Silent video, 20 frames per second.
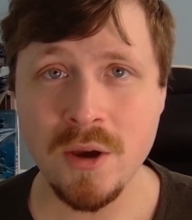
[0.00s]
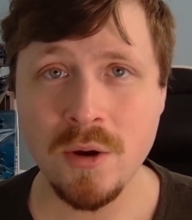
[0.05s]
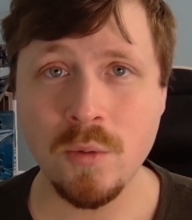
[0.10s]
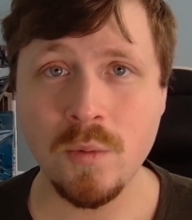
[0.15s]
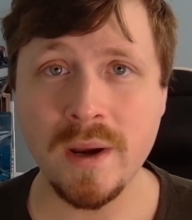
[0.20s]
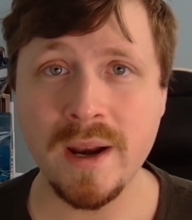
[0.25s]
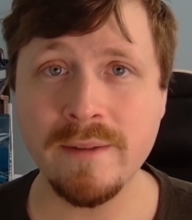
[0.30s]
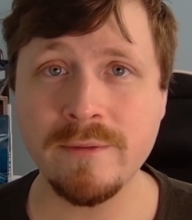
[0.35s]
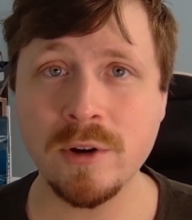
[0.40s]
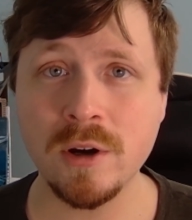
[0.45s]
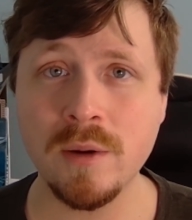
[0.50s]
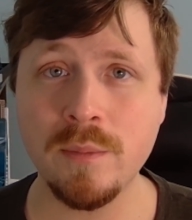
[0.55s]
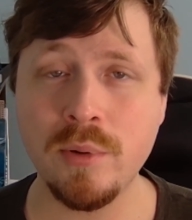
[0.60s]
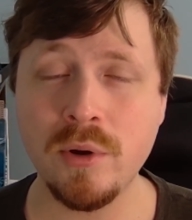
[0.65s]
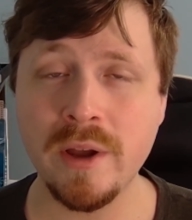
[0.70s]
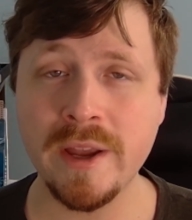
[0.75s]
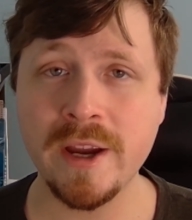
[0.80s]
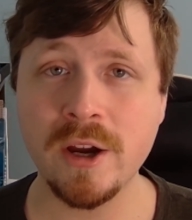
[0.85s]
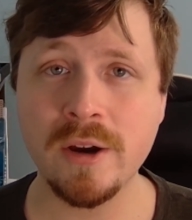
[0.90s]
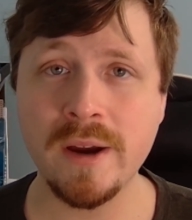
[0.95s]
Whenever a
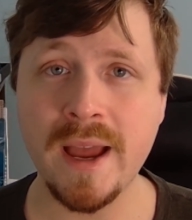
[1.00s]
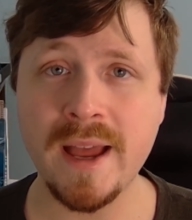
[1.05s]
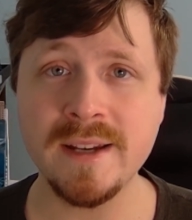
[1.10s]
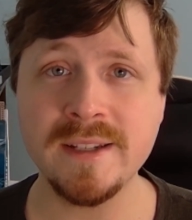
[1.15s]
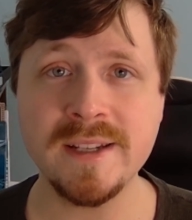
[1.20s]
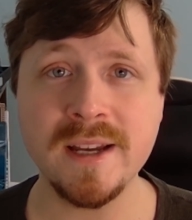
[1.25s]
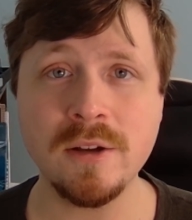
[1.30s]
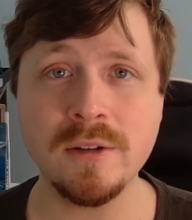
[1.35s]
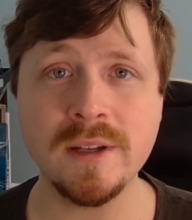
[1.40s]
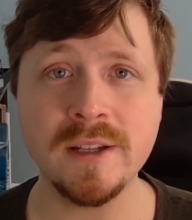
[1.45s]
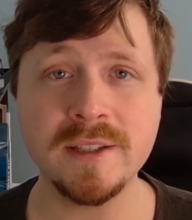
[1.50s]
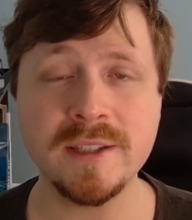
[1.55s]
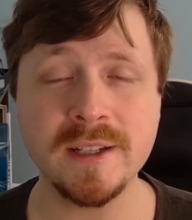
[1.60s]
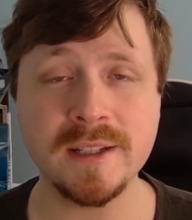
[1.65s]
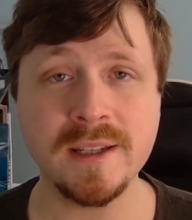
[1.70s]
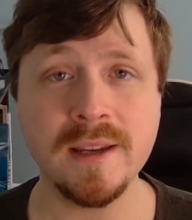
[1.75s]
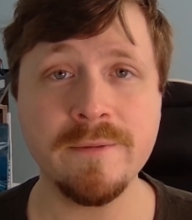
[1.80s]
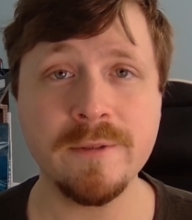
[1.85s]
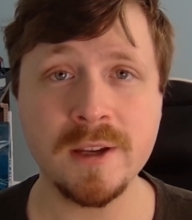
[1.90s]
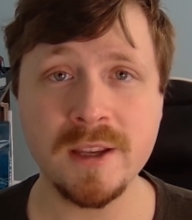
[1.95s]
player had dealt a
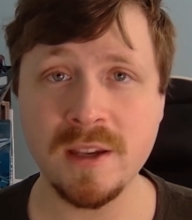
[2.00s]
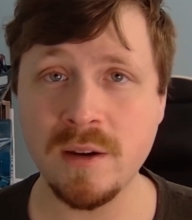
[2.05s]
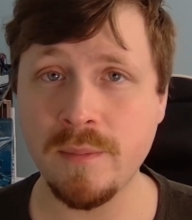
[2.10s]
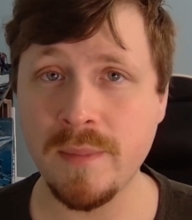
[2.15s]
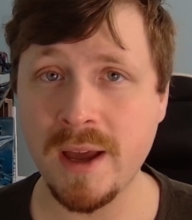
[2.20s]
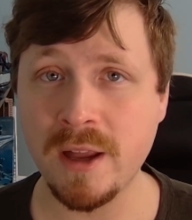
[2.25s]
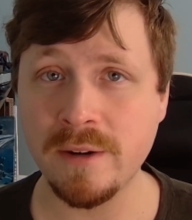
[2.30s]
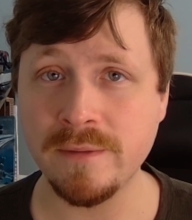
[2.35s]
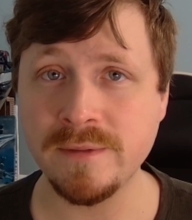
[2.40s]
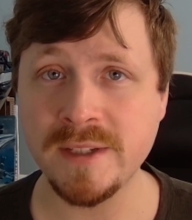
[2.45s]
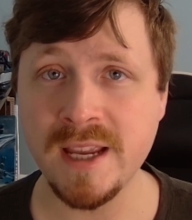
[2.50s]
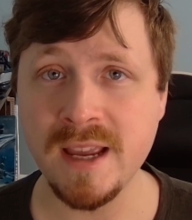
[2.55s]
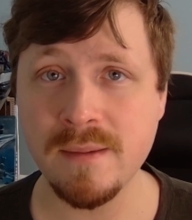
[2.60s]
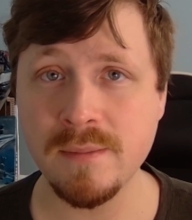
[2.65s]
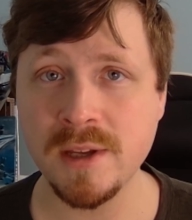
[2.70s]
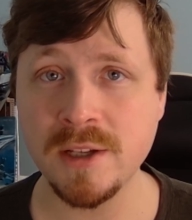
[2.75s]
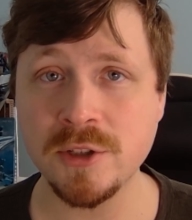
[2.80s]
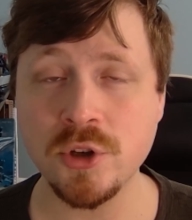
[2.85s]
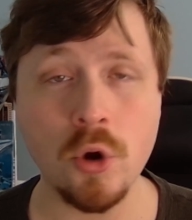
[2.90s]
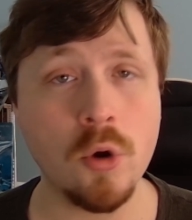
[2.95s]
significant amount of
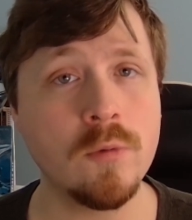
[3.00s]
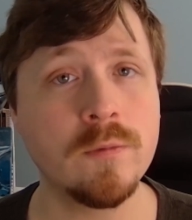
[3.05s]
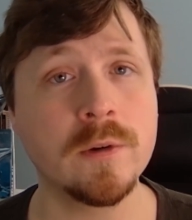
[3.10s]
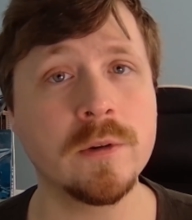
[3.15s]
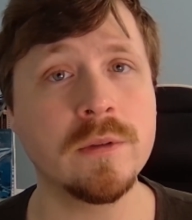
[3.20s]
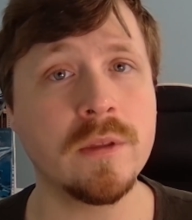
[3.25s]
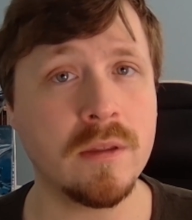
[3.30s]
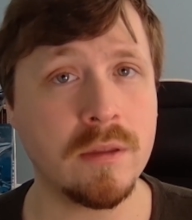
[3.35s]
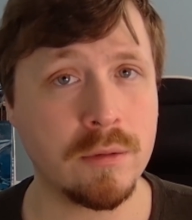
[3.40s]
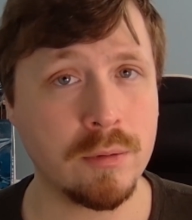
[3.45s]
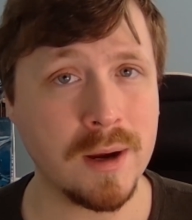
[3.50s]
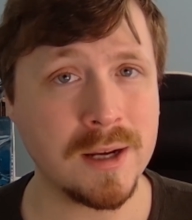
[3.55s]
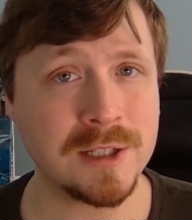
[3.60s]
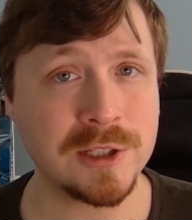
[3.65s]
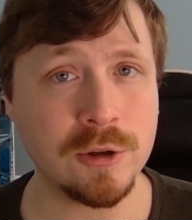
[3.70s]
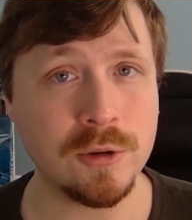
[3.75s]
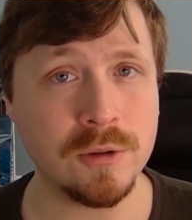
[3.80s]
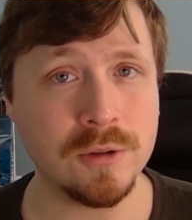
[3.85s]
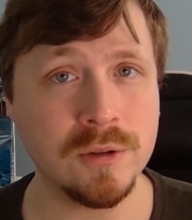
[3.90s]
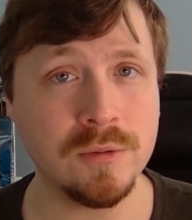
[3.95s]
damage over the
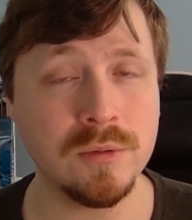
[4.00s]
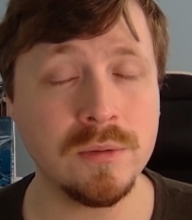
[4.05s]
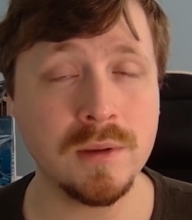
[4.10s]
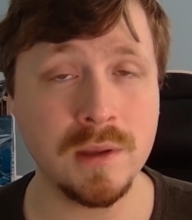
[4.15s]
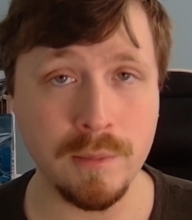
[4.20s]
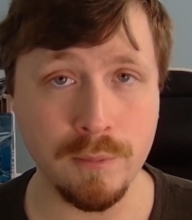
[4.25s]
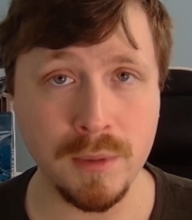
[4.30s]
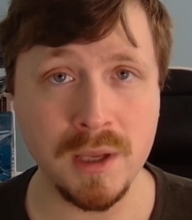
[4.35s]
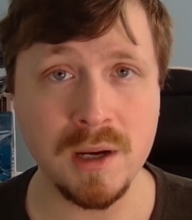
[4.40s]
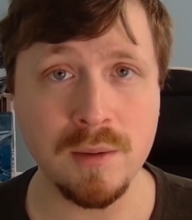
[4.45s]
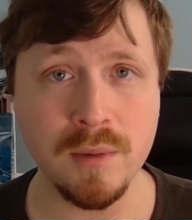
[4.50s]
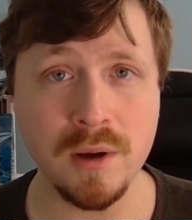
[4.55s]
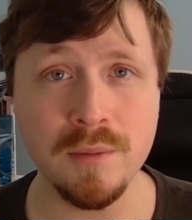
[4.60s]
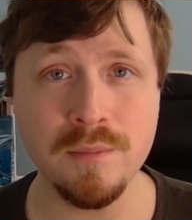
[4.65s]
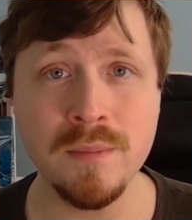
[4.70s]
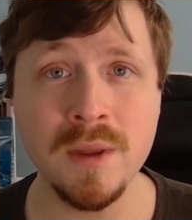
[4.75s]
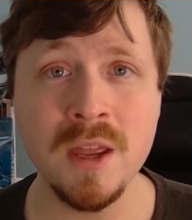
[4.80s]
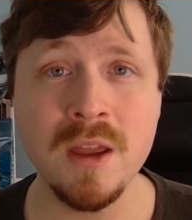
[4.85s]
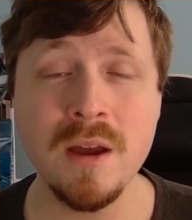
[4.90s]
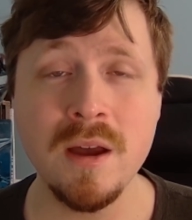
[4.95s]
threshold, the
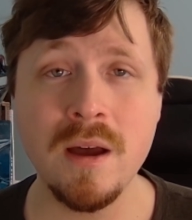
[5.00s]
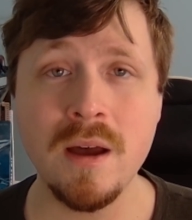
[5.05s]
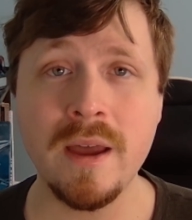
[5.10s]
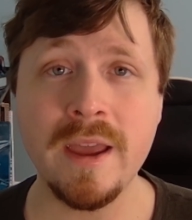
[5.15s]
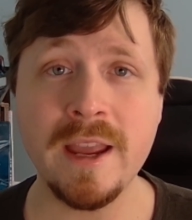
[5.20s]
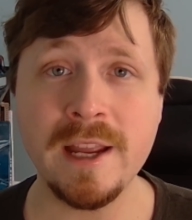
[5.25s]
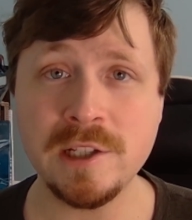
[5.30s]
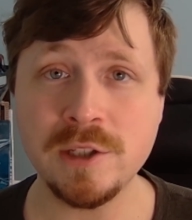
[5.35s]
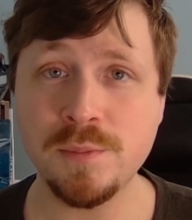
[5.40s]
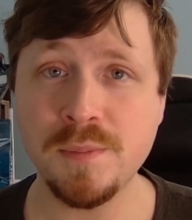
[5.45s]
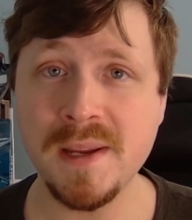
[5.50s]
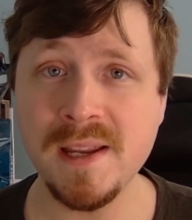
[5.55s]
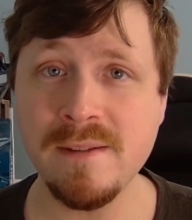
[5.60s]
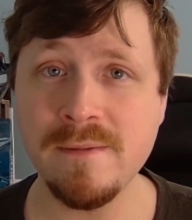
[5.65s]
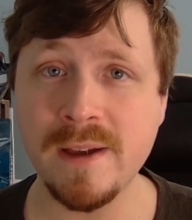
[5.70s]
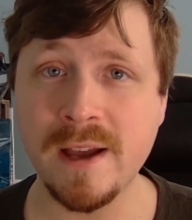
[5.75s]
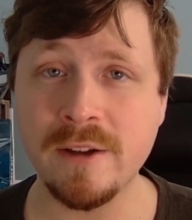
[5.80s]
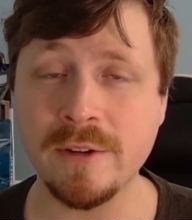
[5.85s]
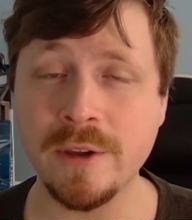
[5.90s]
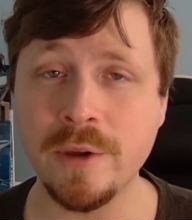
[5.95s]
minimum, HP
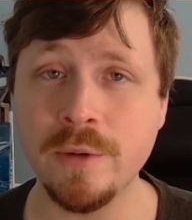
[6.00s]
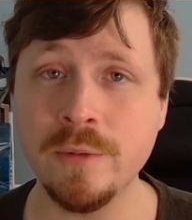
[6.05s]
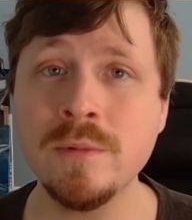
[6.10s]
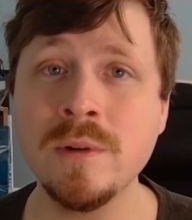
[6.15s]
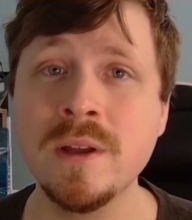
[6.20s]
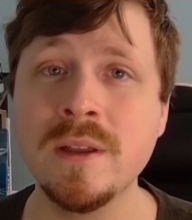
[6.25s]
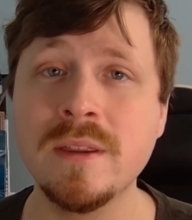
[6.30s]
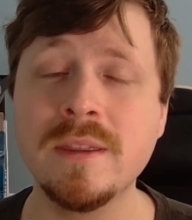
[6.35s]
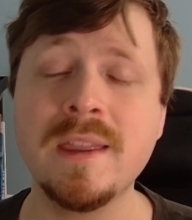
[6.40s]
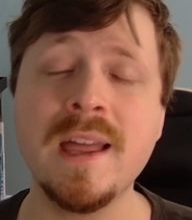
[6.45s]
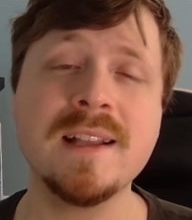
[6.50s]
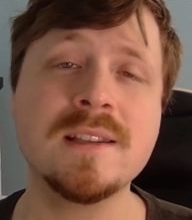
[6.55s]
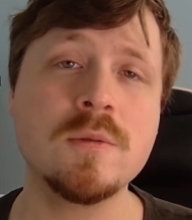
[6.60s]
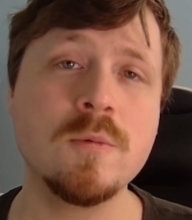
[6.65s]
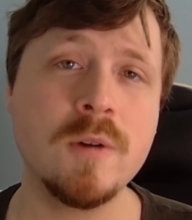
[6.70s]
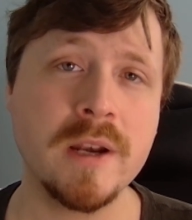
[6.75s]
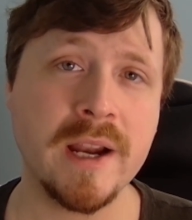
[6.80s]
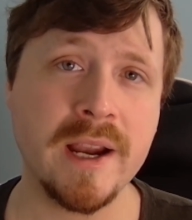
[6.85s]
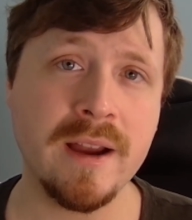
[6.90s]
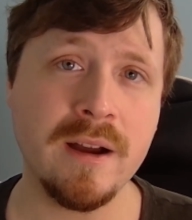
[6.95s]
value, that's
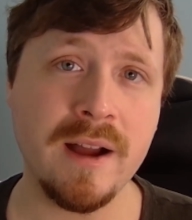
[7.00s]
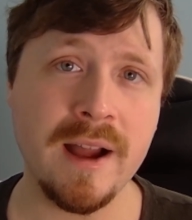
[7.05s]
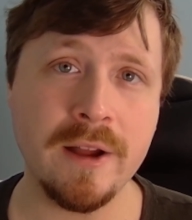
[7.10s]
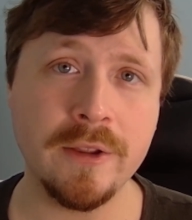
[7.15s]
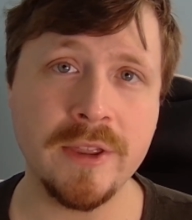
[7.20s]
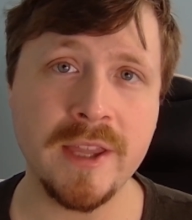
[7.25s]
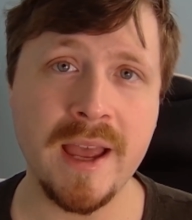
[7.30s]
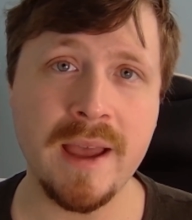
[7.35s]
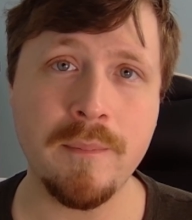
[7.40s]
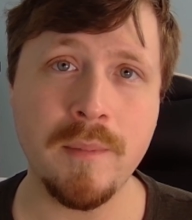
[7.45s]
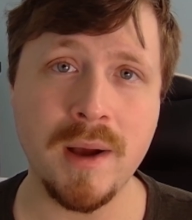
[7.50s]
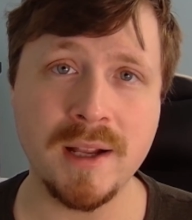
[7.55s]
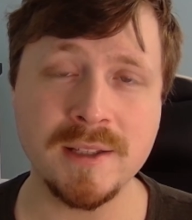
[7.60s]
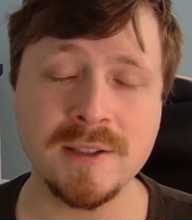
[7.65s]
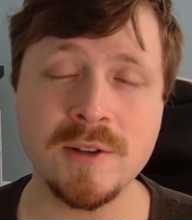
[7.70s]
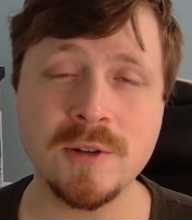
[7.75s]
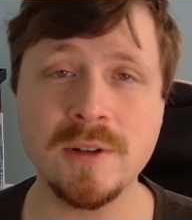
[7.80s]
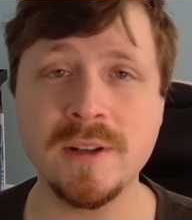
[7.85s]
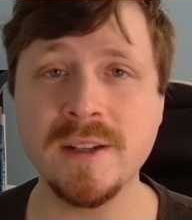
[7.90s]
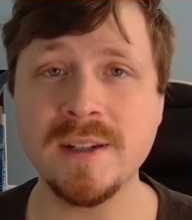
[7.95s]
when I allowed that
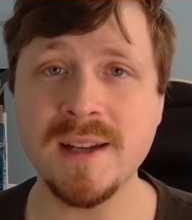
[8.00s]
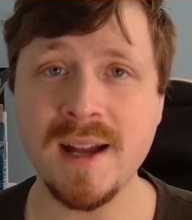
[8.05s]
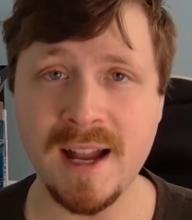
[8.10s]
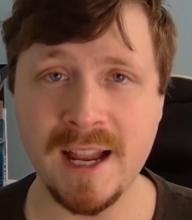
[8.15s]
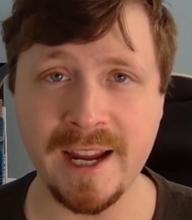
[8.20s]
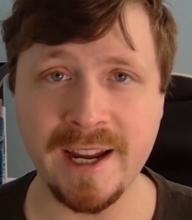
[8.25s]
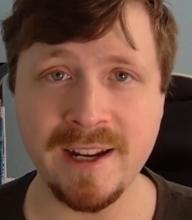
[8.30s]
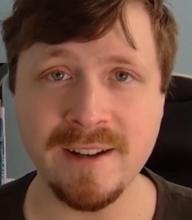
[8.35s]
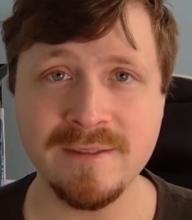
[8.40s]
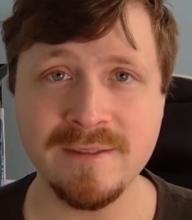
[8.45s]
monster to die.